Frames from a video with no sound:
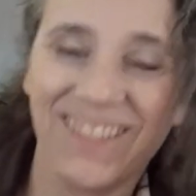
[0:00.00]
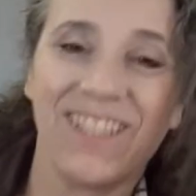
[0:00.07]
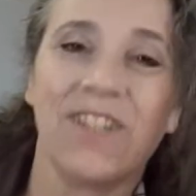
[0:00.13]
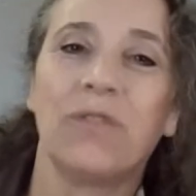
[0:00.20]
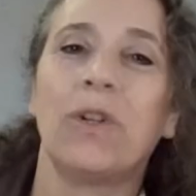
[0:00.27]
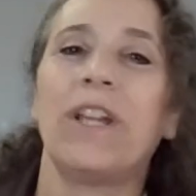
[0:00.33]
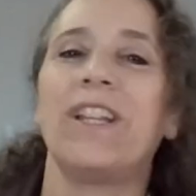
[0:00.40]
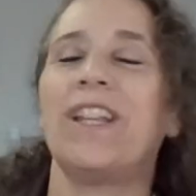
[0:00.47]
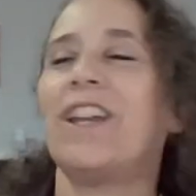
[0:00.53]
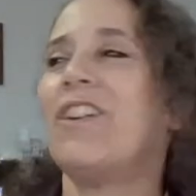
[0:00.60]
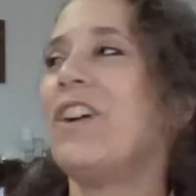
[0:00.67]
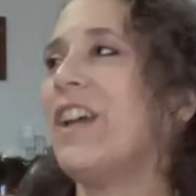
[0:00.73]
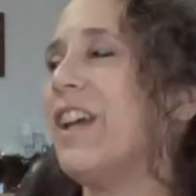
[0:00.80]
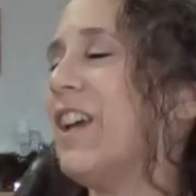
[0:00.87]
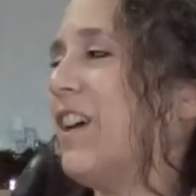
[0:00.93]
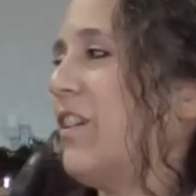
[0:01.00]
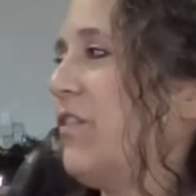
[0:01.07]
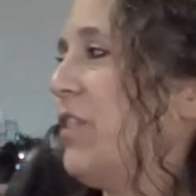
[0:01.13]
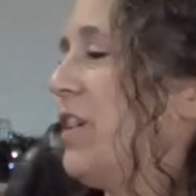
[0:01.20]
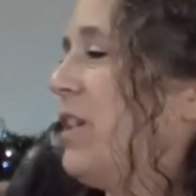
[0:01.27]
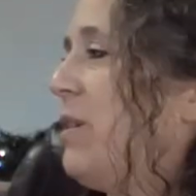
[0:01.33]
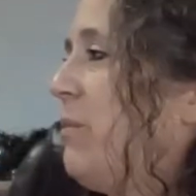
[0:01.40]
Right now I have
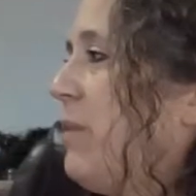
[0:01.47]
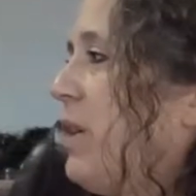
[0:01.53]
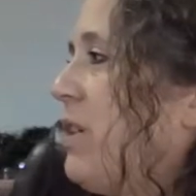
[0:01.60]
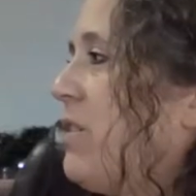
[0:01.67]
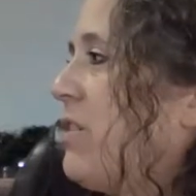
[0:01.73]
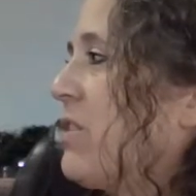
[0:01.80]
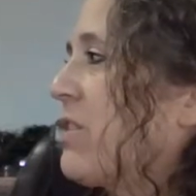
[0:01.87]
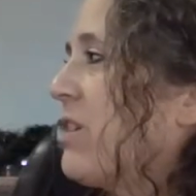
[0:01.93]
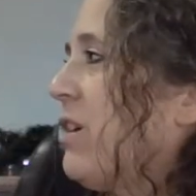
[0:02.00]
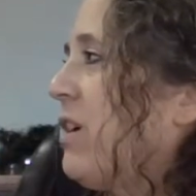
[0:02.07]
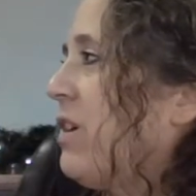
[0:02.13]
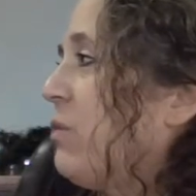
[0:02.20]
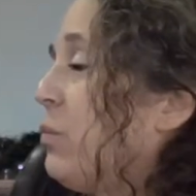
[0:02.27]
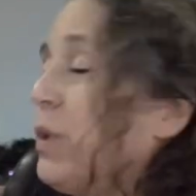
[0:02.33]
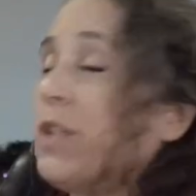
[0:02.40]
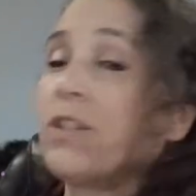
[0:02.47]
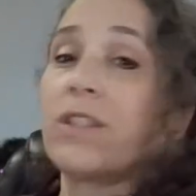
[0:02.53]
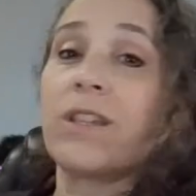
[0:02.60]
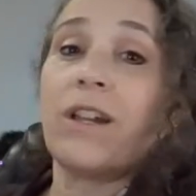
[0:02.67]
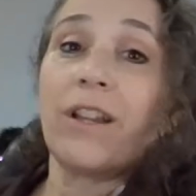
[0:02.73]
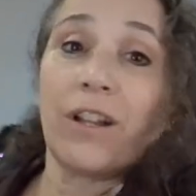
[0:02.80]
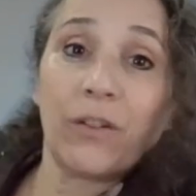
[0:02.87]
we just
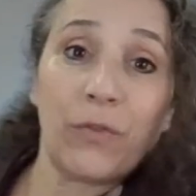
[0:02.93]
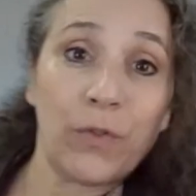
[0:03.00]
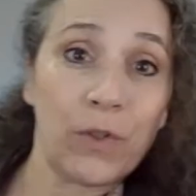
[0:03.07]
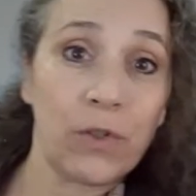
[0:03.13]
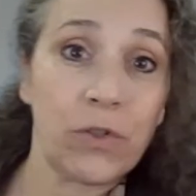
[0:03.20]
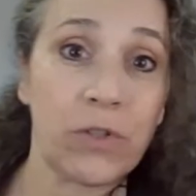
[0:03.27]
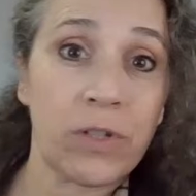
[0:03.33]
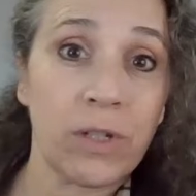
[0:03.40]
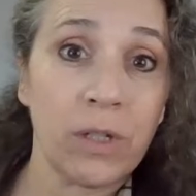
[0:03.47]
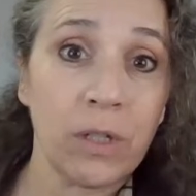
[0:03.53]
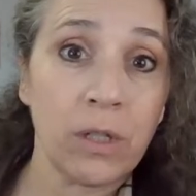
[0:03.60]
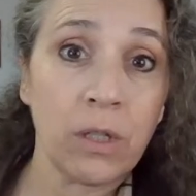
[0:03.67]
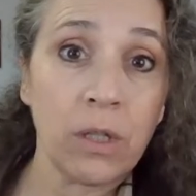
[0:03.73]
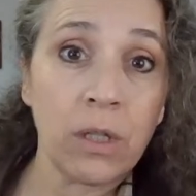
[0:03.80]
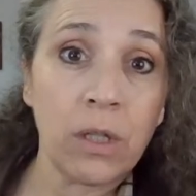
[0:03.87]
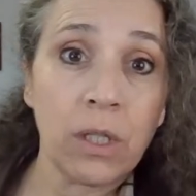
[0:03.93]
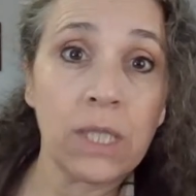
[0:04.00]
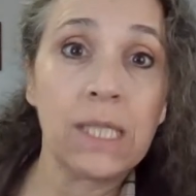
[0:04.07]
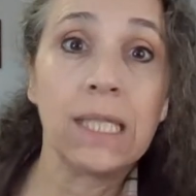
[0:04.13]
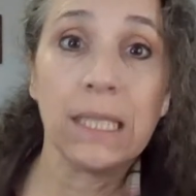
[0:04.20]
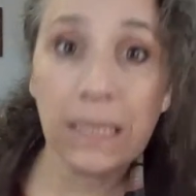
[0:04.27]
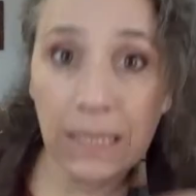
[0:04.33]
got our first
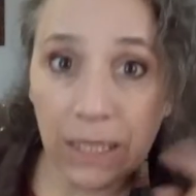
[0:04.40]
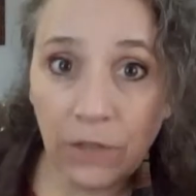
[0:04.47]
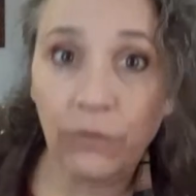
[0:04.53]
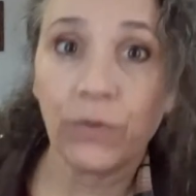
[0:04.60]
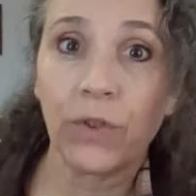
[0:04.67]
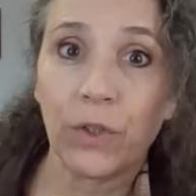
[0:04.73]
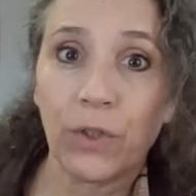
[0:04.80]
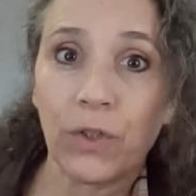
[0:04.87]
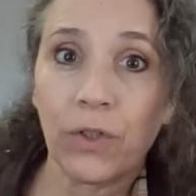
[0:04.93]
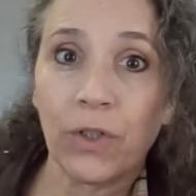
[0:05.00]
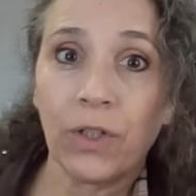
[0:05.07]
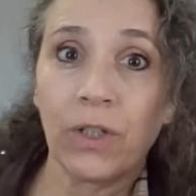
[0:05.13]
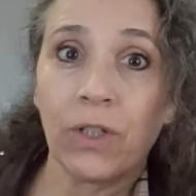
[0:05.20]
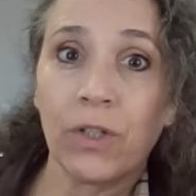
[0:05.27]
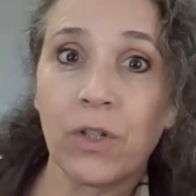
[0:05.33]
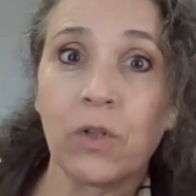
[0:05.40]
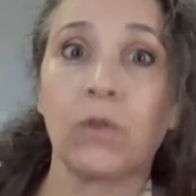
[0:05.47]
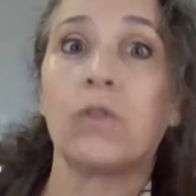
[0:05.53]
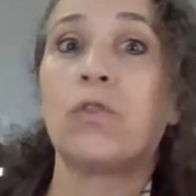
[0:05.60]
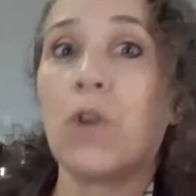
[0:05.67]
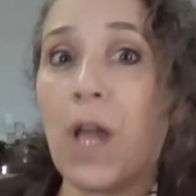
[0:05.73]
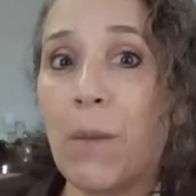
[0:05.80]
delivered to a
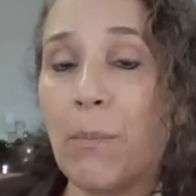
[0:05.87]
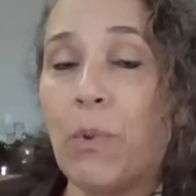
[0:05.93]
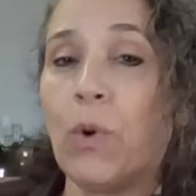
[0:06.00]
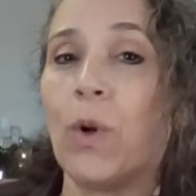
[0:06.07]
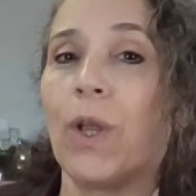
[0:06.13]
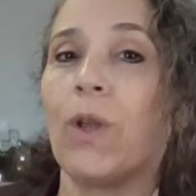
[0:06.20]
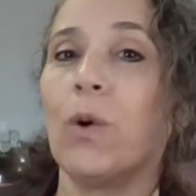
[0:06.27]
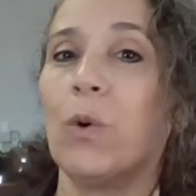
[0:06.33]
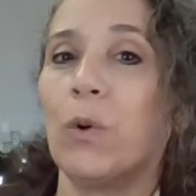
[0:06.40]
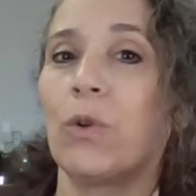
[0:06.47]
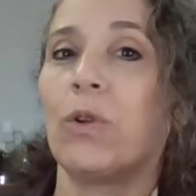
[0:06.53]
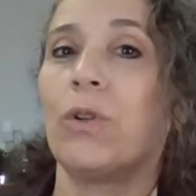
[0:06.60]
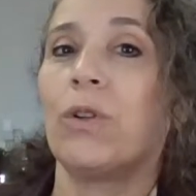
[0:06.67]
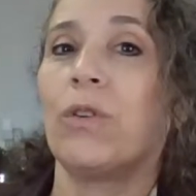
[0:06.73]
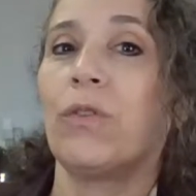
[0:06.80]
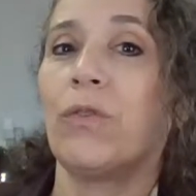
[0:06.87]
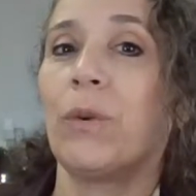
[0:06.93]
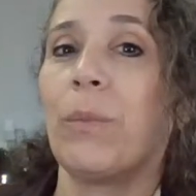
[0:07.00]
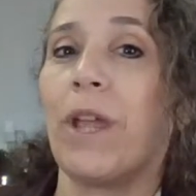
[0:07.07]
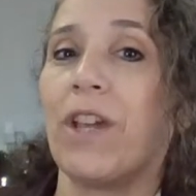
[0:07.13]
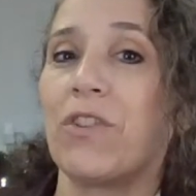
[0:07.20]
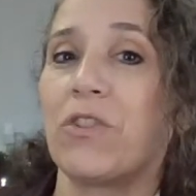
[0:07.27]
drop point order
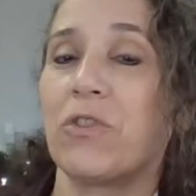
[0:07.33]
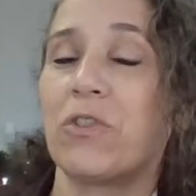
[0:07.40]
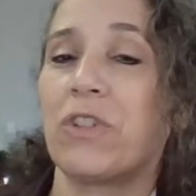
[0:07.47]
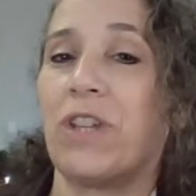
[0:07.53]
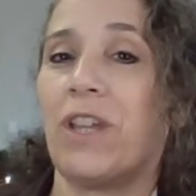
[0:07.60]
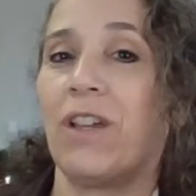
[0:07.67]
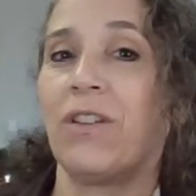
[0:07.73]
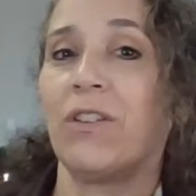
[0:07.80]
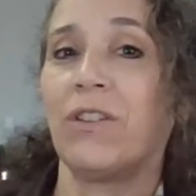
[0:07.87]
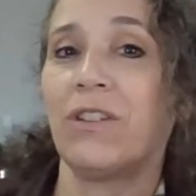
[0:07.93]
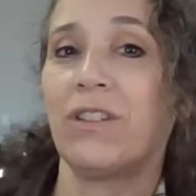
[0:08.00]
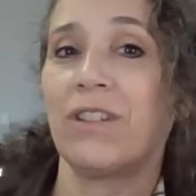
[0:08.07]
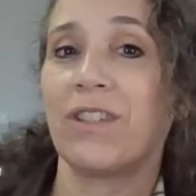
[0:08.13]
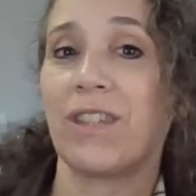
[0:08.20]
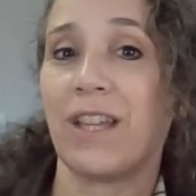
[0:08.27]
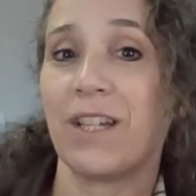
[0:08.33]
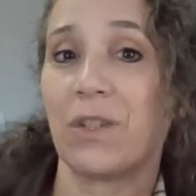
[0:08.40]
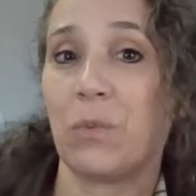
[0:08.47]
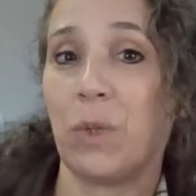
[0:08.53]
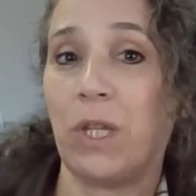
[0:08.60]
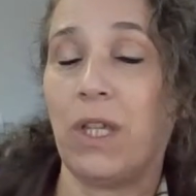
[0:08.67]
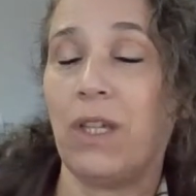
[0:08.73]
from Azure Standard this
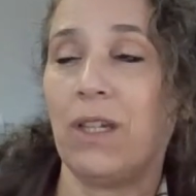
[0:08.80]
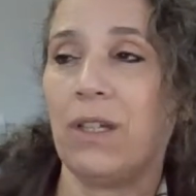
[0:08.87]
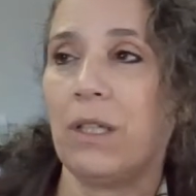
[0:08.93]
last week.